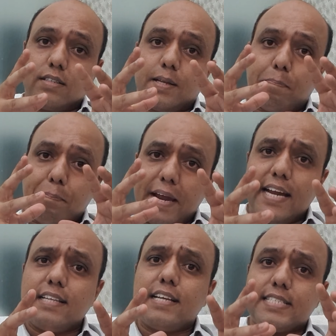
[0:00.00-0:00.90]
the
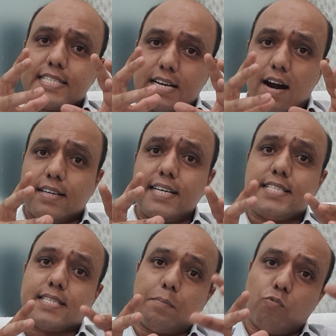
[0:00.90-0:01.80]
pain that started
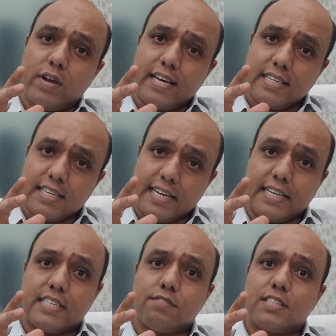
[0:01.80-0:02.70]
somewhere in the
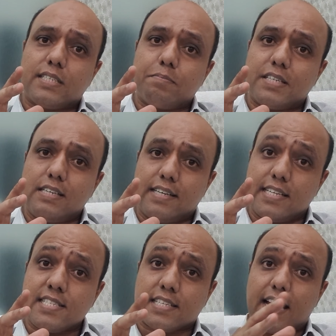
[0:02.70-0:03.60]
intervertebral
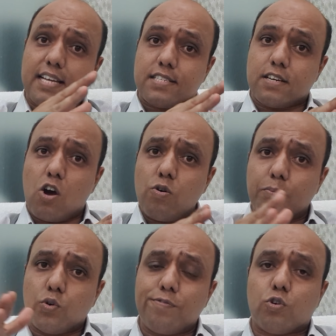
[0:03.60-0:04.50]
disc has now
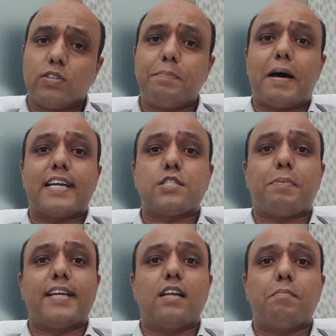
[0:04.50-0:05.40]
moved to the
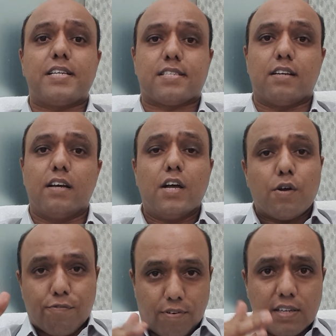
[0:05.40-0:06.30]
paraspinal muscle.
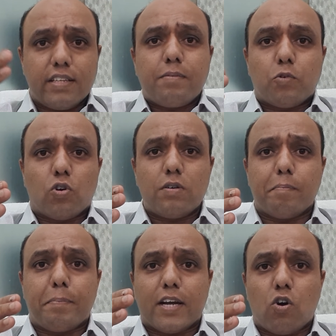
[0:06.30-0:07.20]
Furthermore,
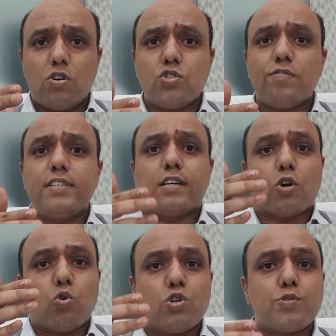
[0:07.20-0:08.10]
because of the
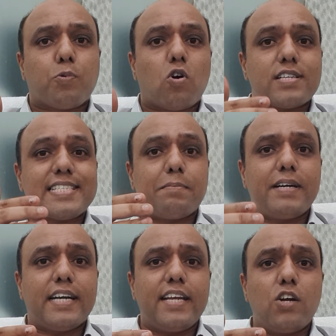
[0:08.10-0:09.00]
close
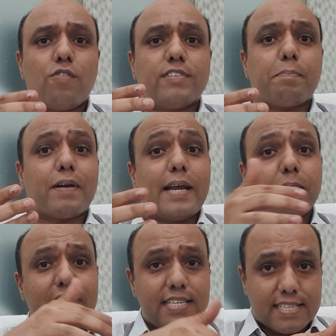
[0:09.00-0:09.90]
proximity of the
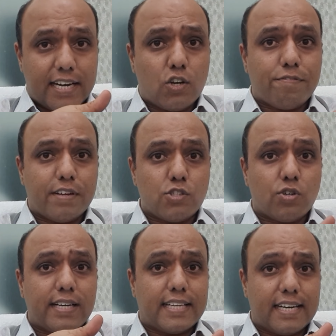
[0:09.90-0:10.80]
primary site of
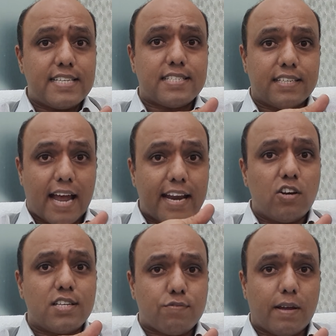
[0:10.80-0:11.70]
injury, that is the
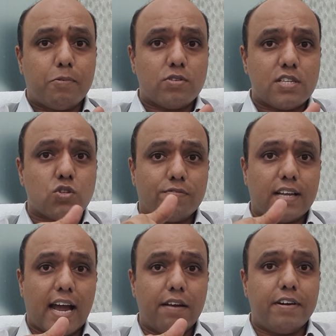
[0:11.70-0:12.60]
annulus fibrosus of the
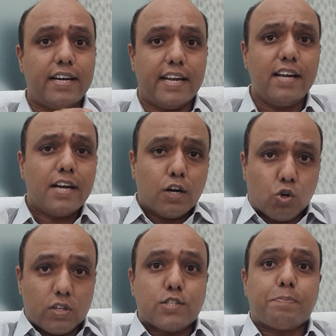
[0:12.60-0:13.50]
IVD,
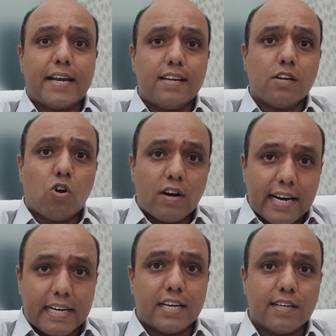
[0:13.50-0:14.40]
to the spinal cord
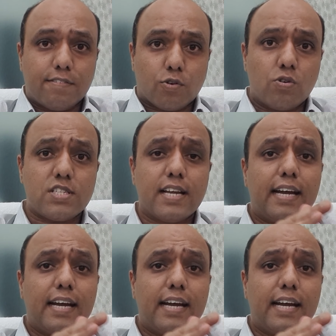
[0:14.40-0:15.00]
and nerve roots,